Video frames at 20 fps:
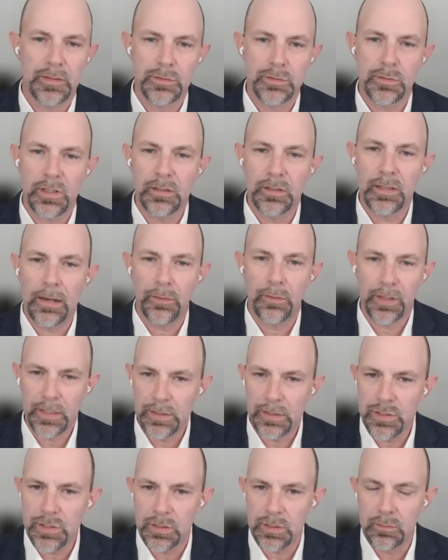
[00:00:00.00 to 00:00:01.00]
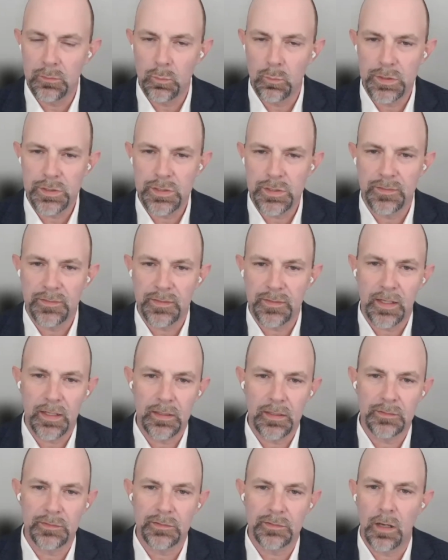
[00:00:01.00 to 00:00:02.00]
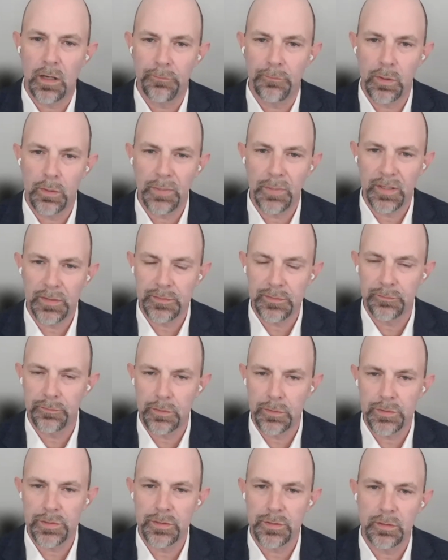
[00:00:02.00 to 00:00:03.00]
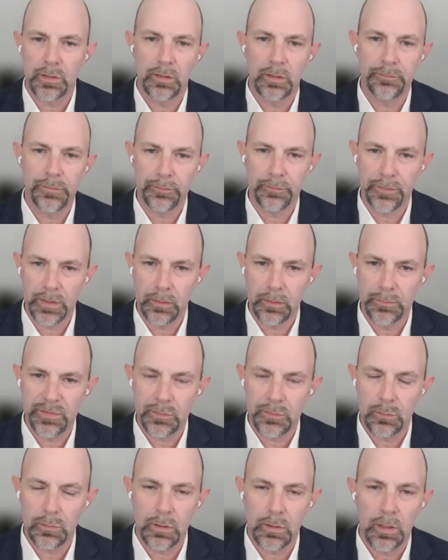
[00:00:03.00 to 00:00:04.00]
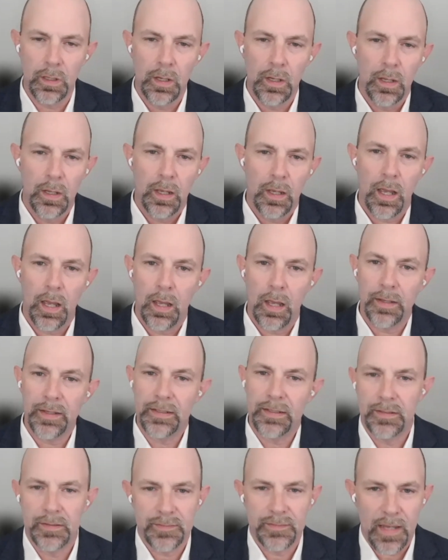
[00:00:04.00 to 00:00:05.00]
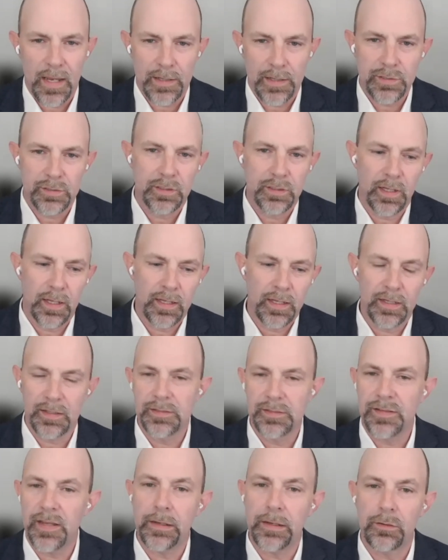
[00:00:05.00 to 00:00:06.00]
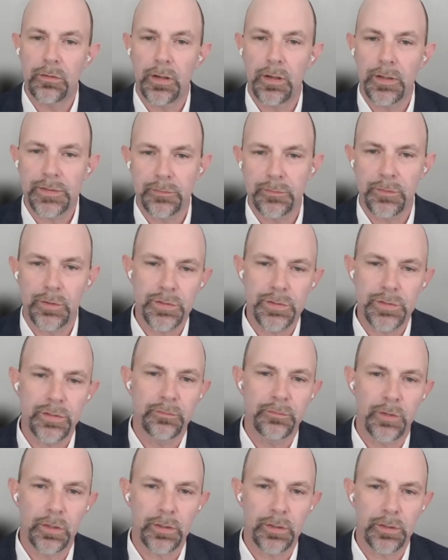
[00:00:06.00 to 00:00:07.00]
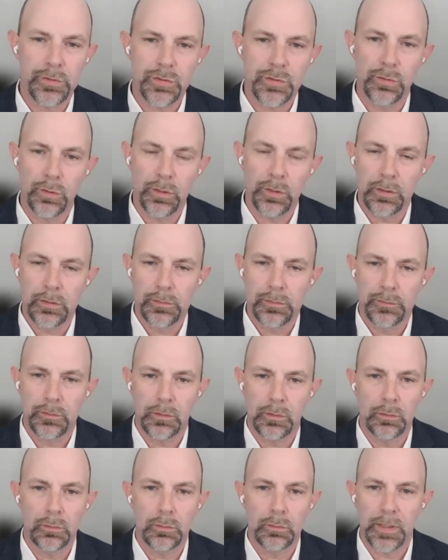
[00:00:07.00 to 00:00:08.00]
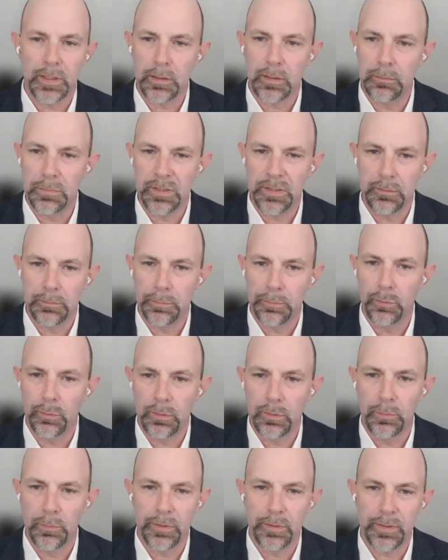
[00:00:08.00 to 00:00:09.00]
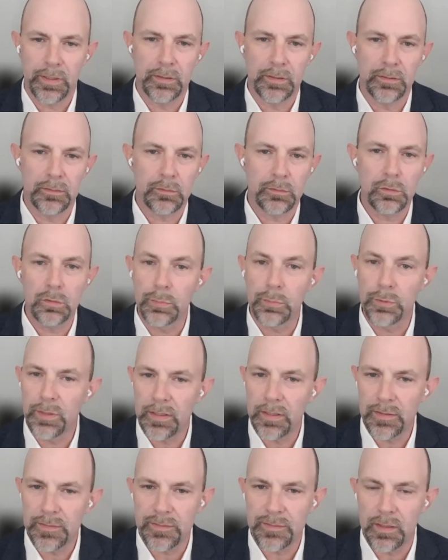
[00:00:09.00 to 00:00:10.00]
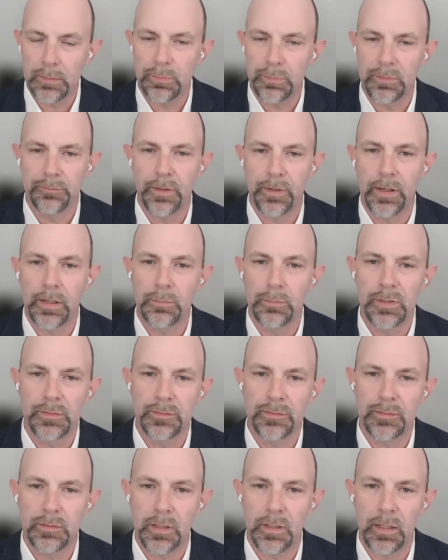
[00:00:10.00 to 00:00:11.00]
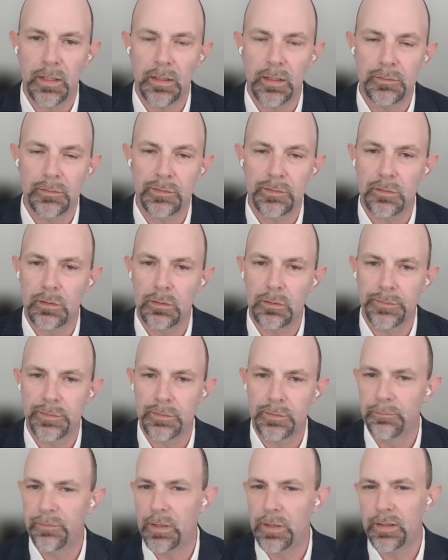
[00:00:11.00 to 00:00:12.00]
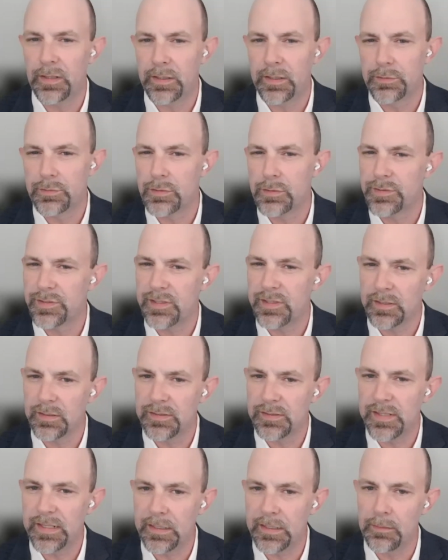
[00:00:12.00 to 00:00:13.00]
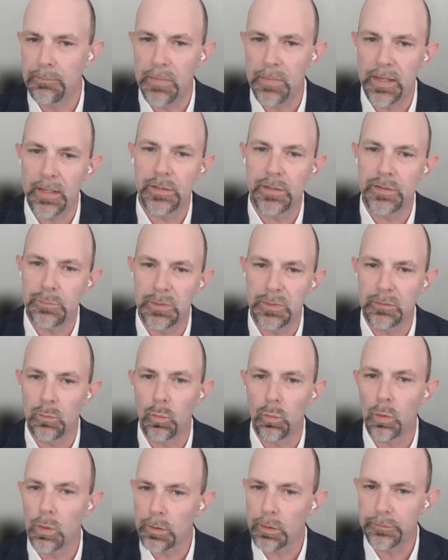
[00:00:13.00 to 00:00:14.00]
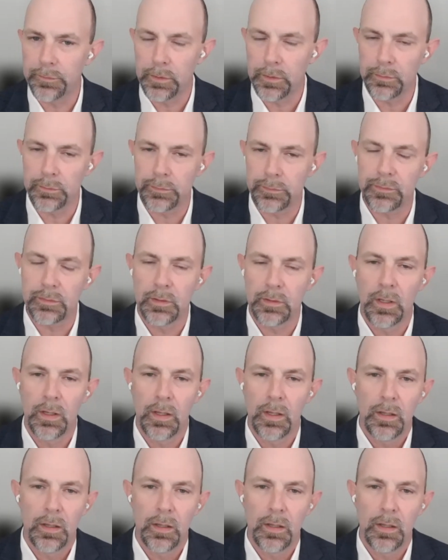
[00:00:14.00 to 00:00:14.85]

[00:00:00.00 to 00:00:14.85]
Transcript: Tintri Cloud Engine, which is a software-based version of the VM store. it is actually a containerized version of our controller, so it can be deployable in Kubernetes type environments and serve some very interesting data management workflows.